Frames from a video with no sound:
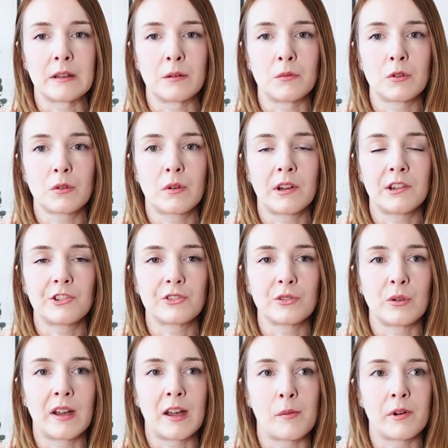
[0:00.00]
and I'm not quite
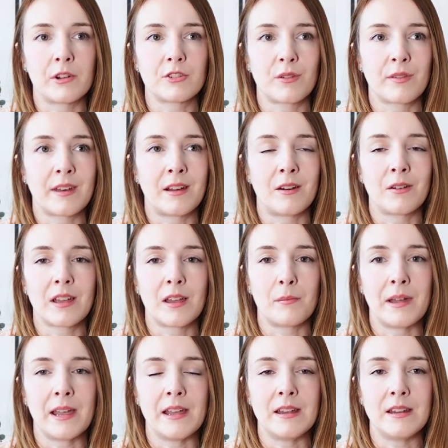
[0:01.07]
sure how much of that I'll get
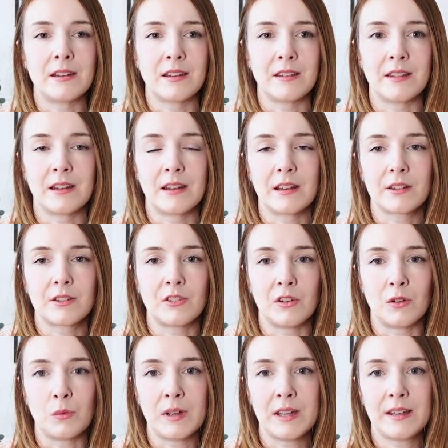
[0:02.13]
made in the next
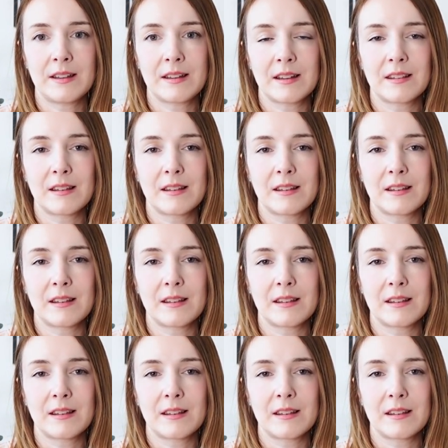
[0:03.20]
2 weeks.